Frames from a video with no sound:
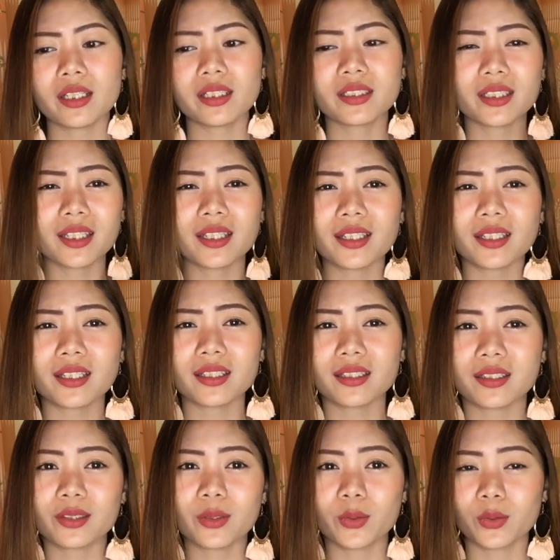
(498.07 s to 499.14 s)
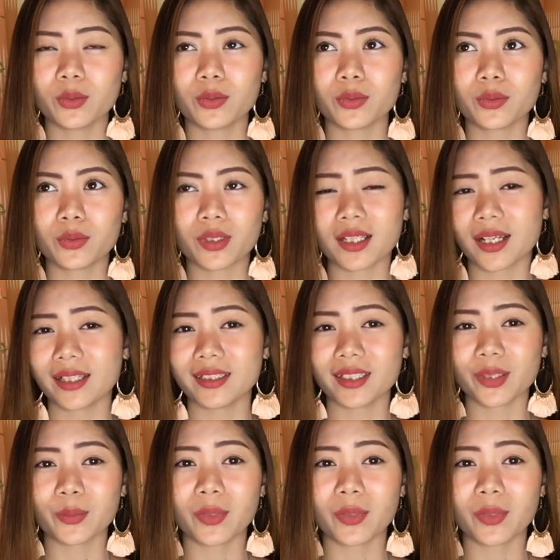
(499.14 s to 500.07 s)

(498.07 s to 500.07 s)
Hindi yung kagaya ng